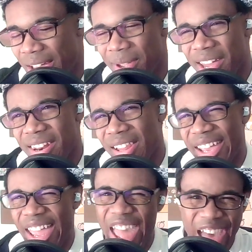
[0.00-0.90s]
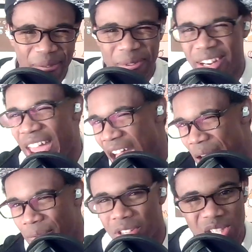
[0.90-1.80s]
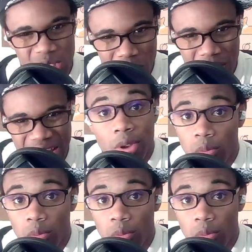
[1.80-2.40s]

I'm kind of like half and half on the story.